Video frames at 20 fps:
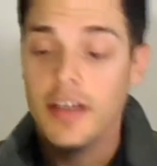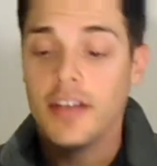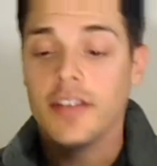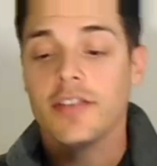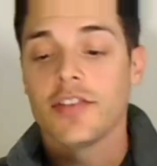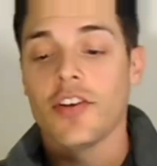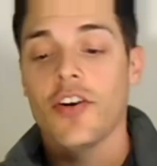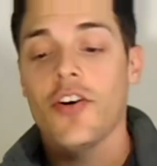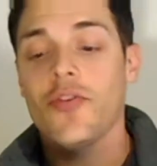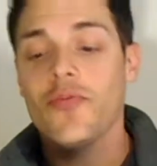
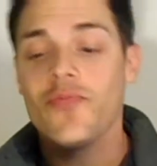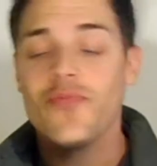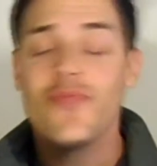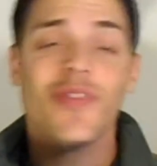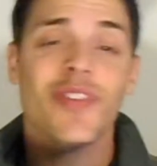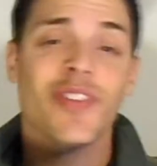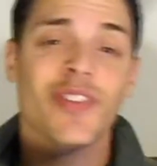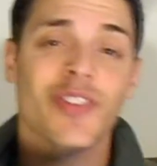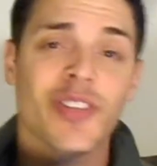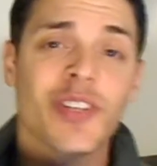so
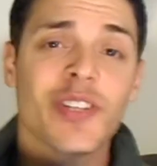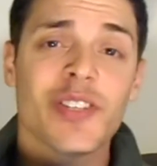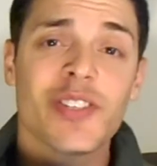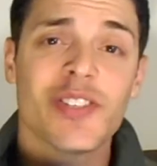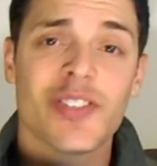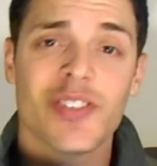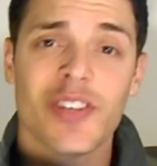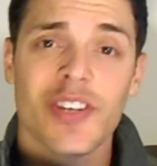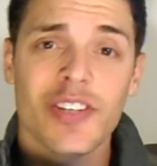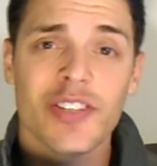
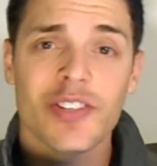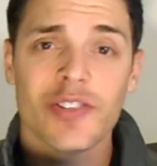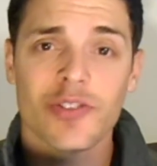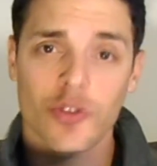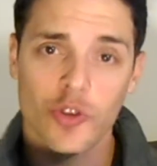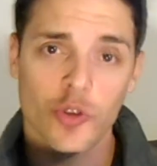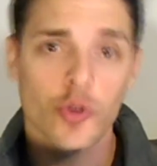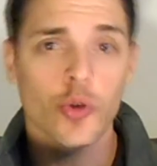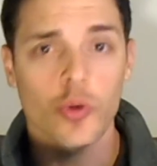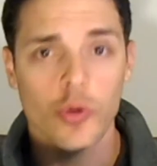this is
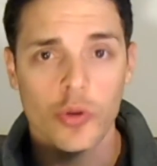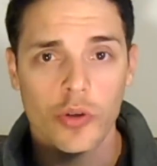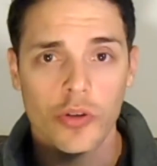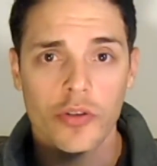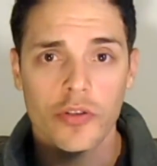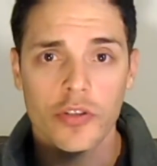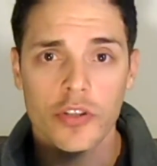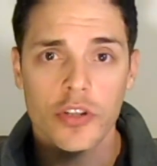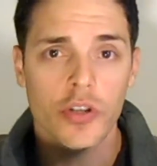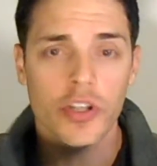the cooler.
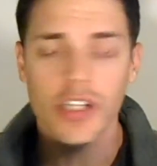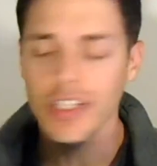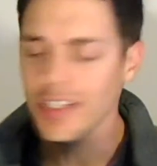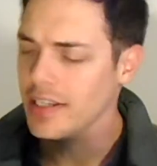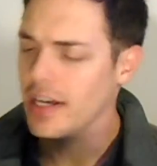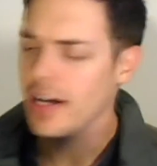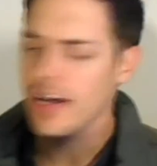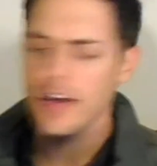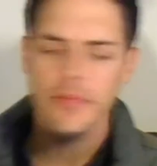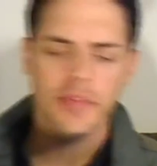
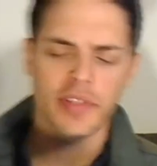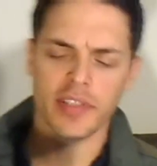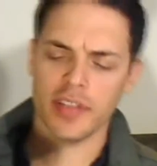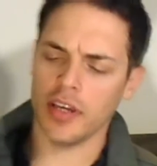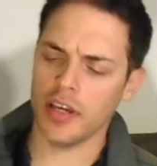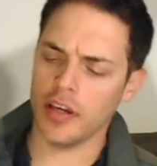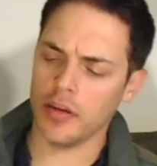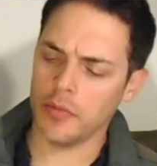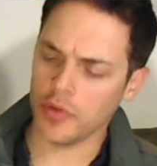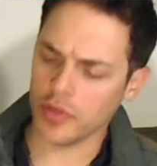Anytime
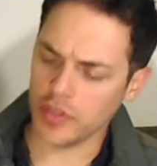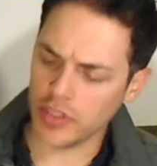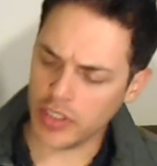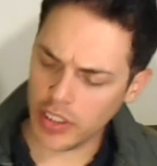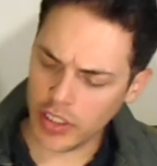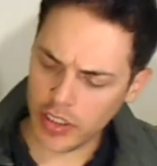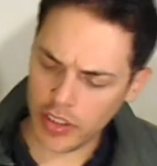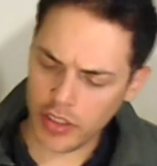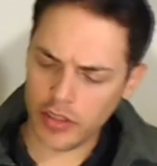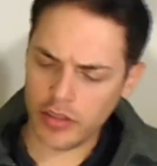Sam or
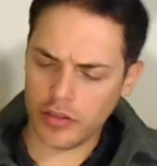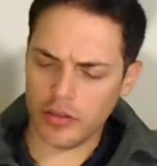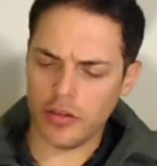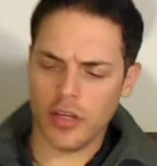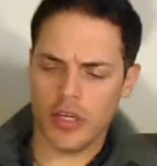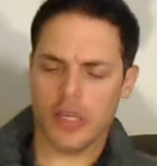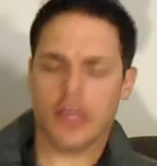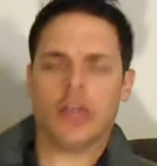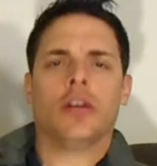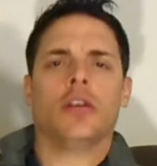Dean
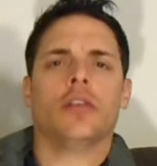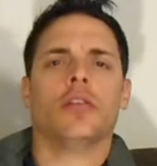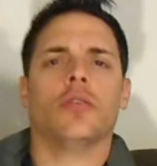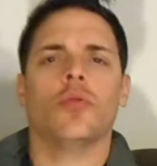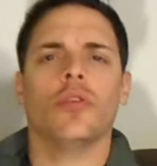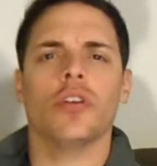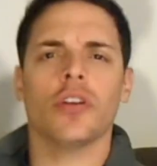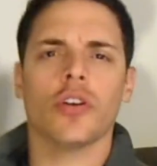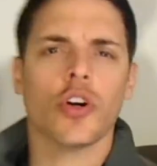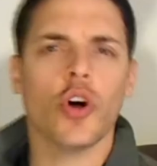
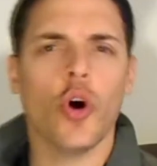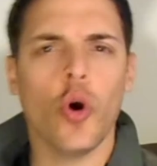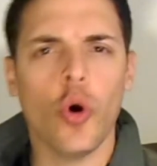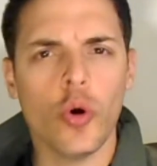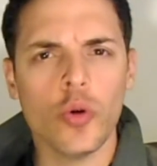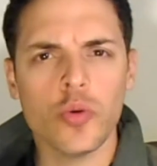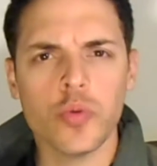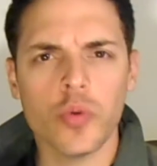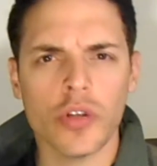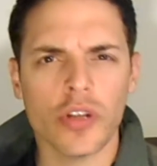want a
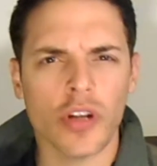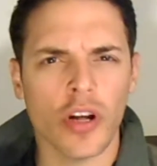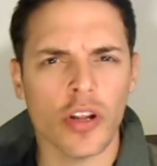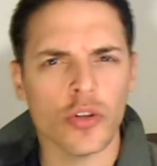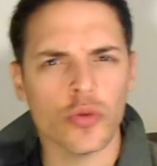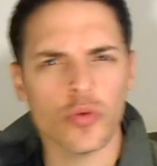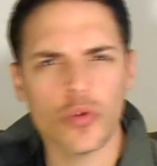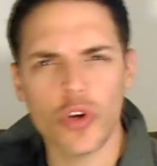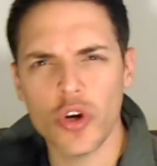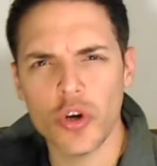cold one on
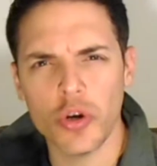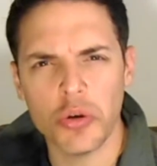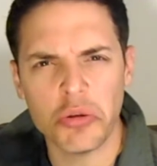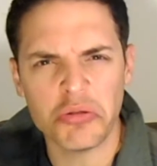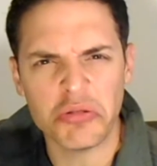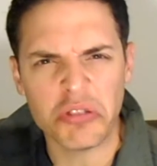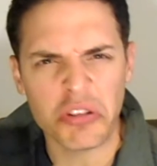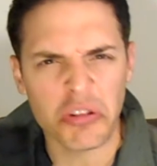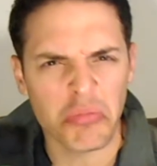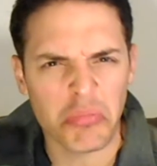the
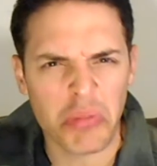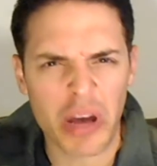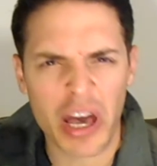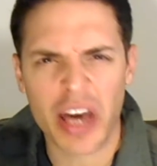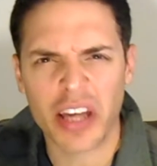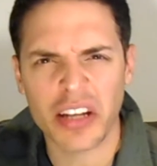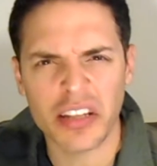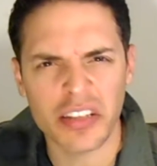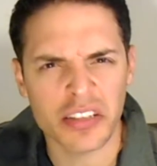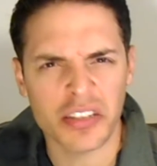road, they're
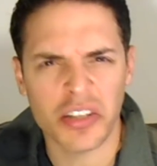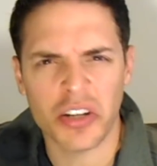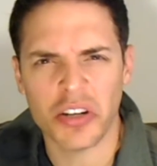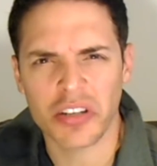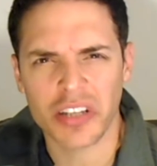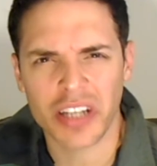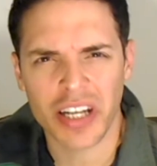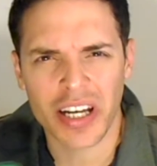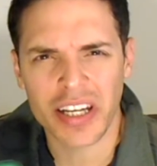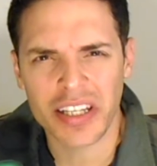battling all
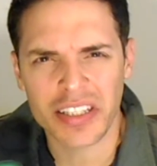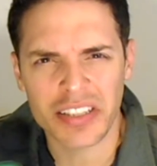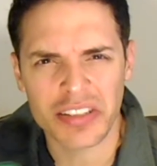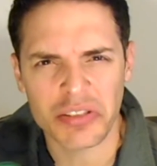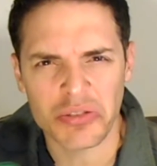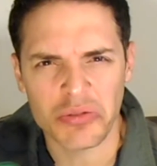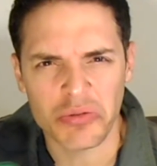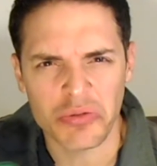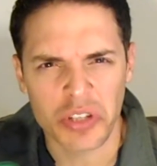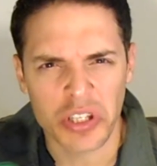kinds
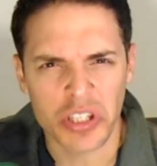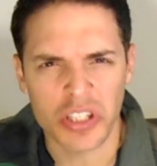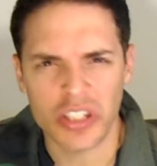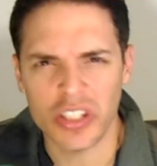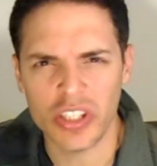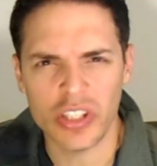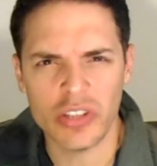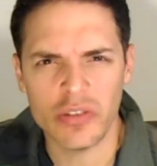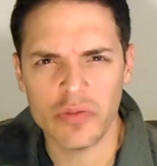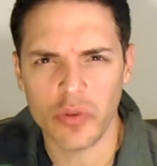of
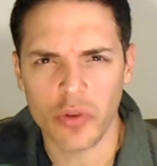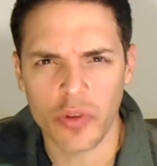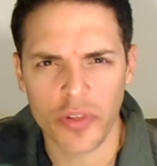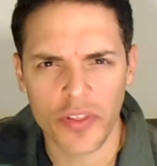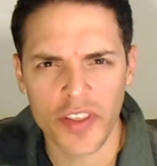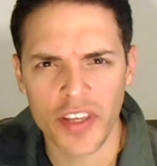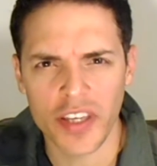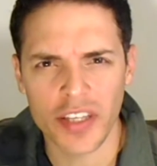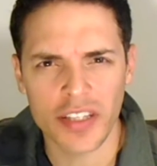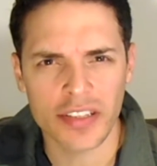evil
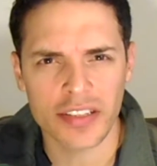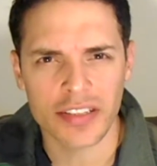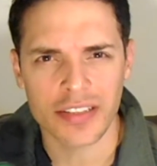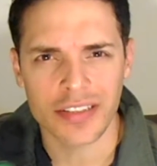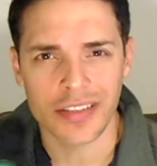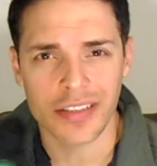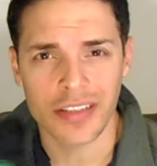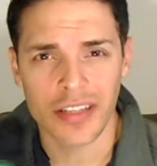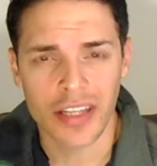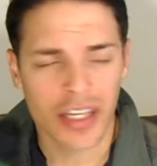things,
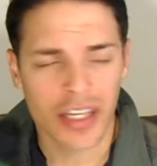and